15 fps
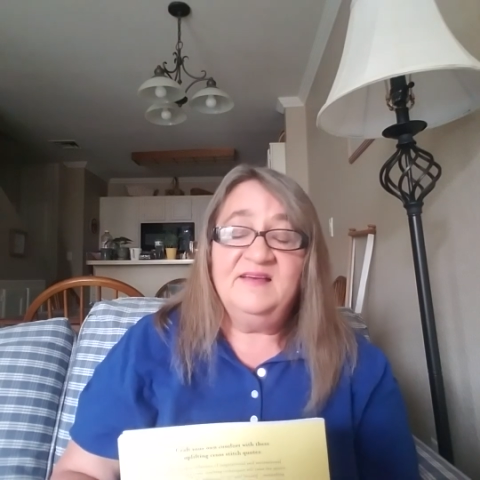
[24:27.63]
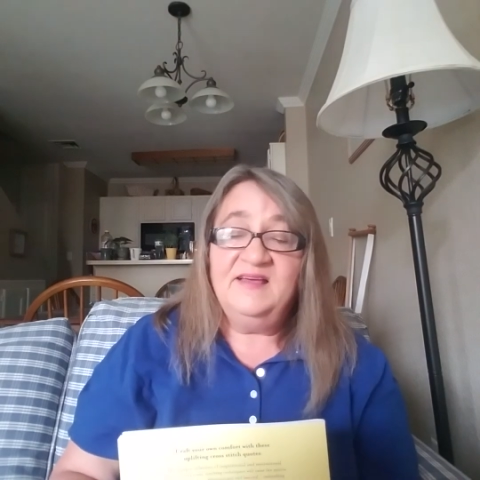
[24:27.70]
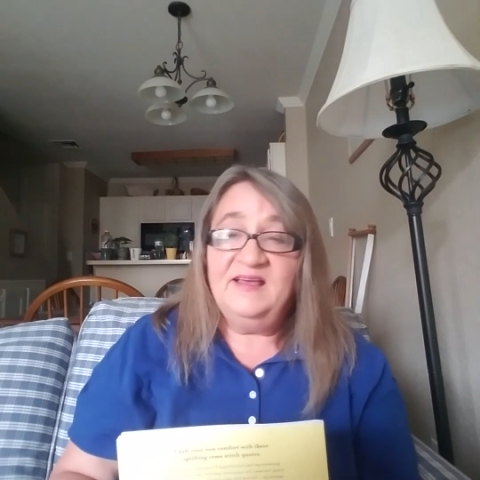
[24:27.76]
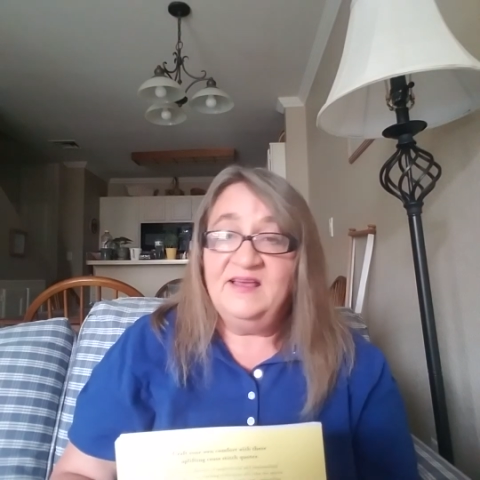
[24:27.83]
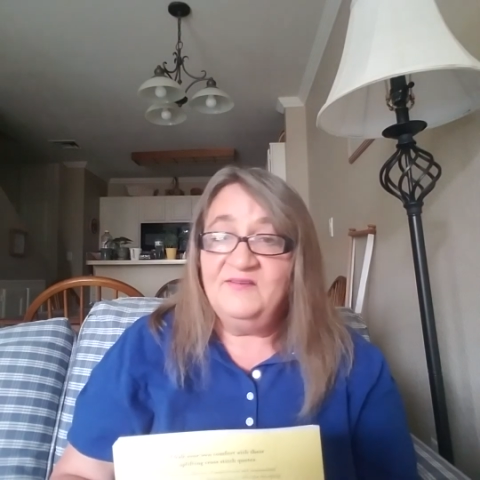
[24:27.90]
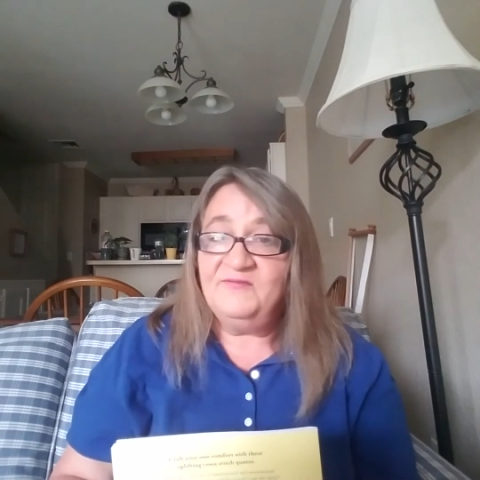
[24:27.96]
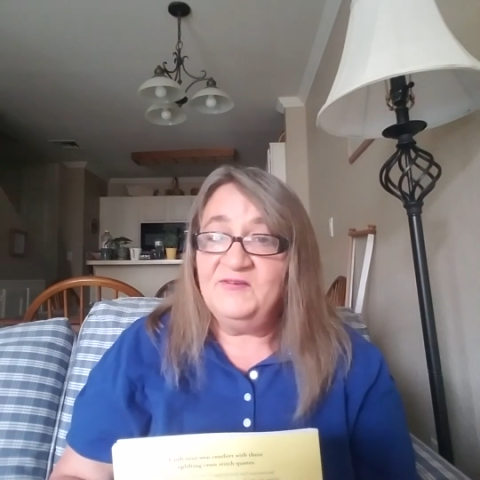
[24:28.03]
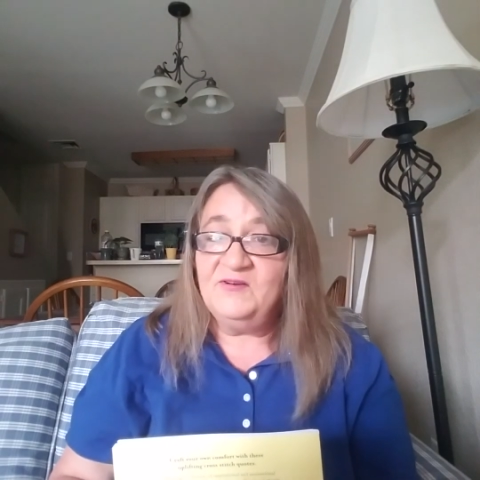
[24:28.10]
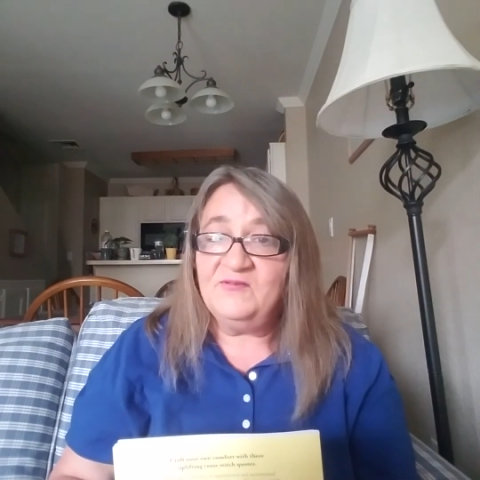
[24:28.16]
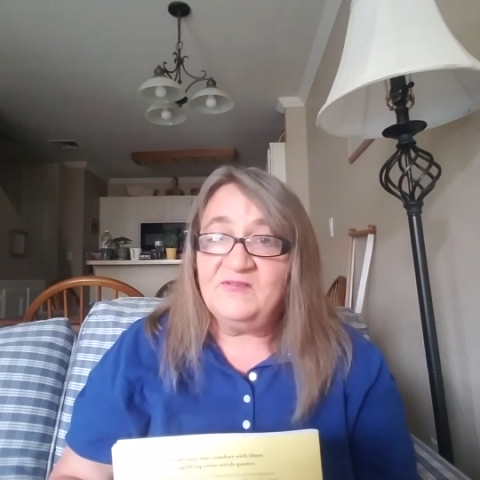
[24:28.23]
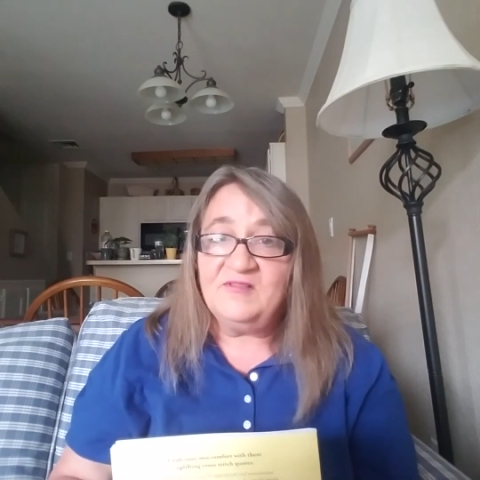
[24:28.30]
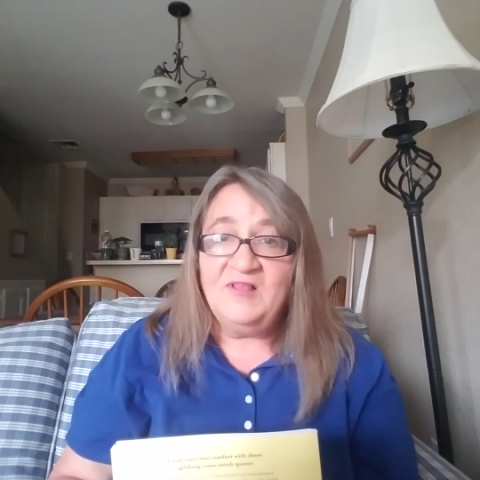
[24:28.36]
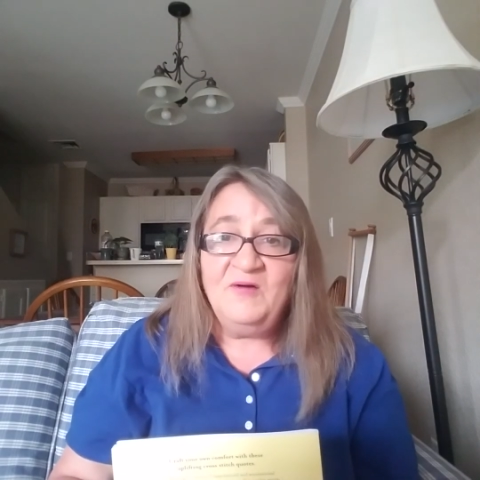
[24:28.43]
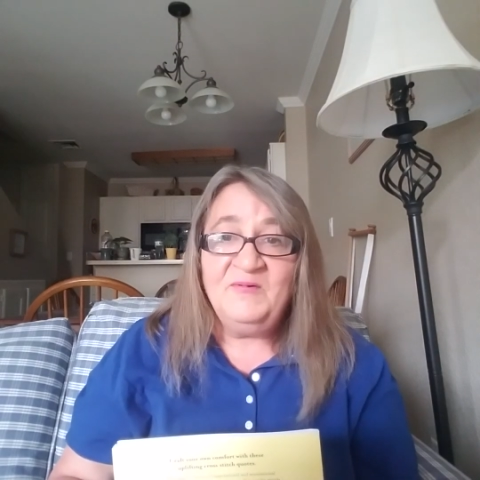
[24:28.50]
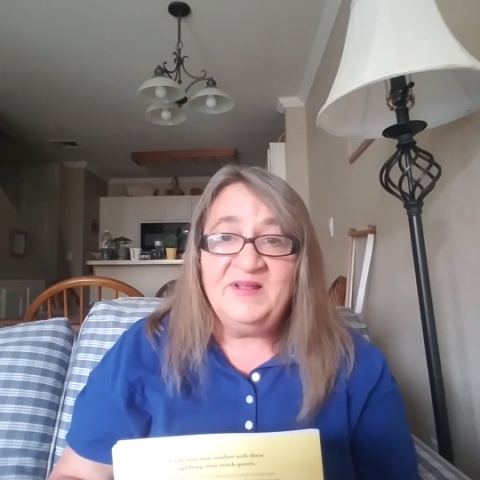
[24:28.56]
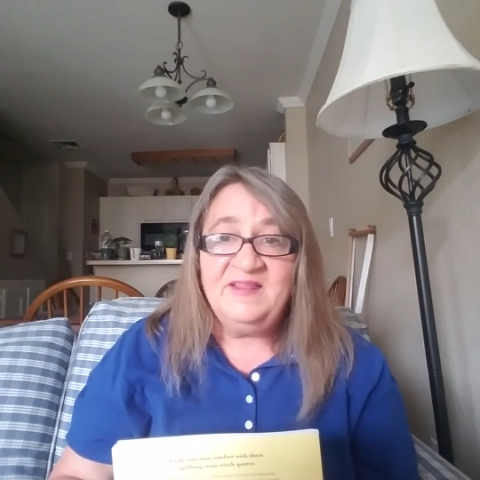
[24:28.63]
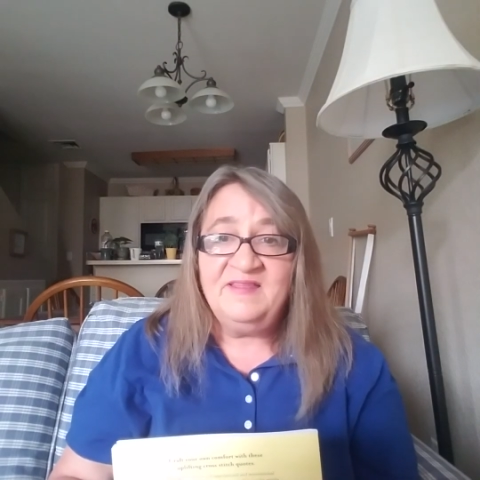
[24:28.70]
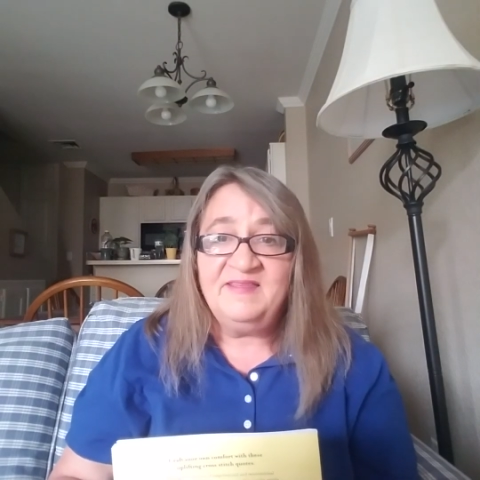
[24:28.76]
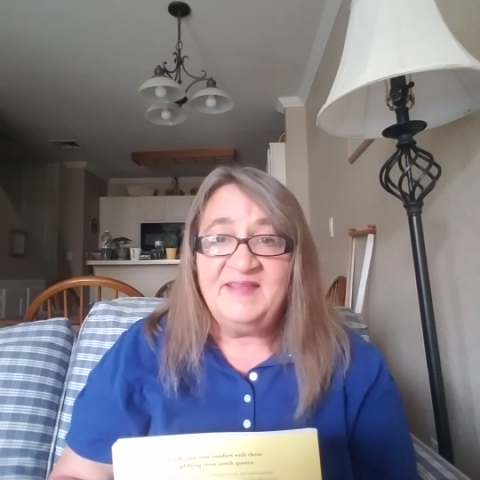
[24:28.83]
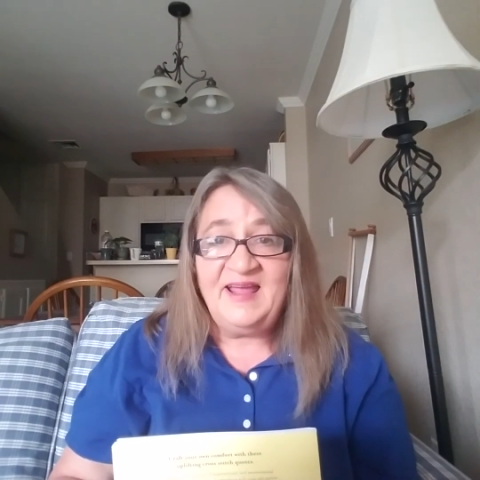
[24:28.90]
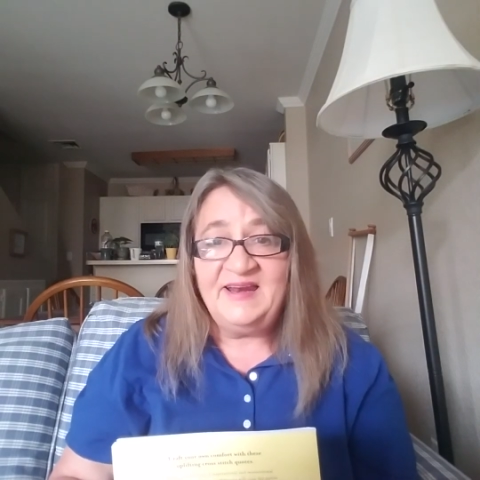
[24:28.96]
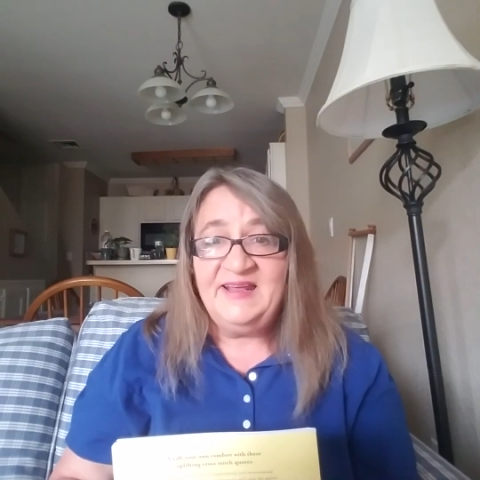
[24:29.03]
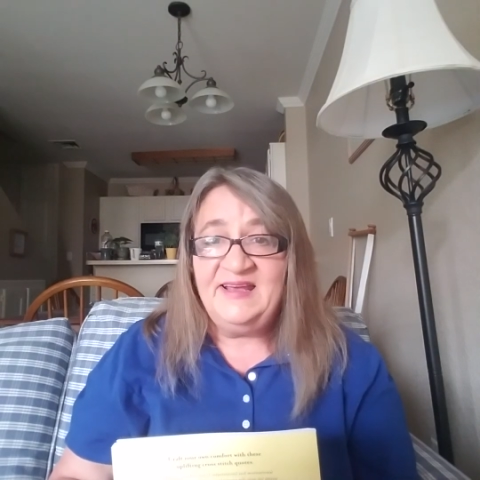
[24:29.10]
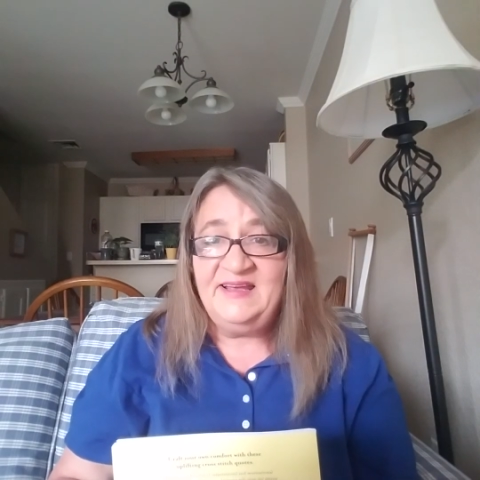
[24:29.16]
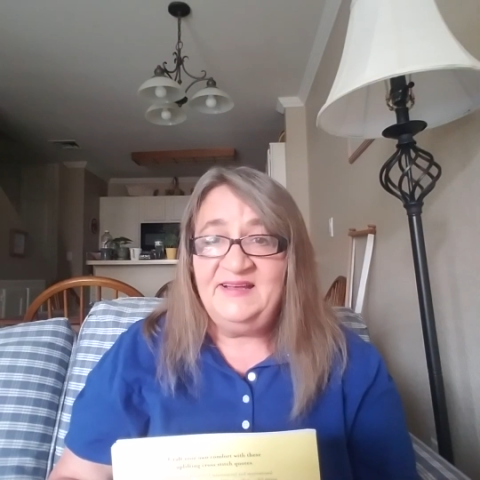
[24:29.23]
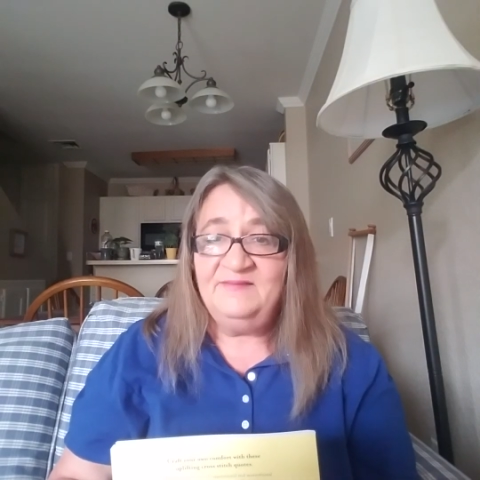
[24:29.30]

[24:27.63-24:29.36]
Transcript: If you're slow and steady,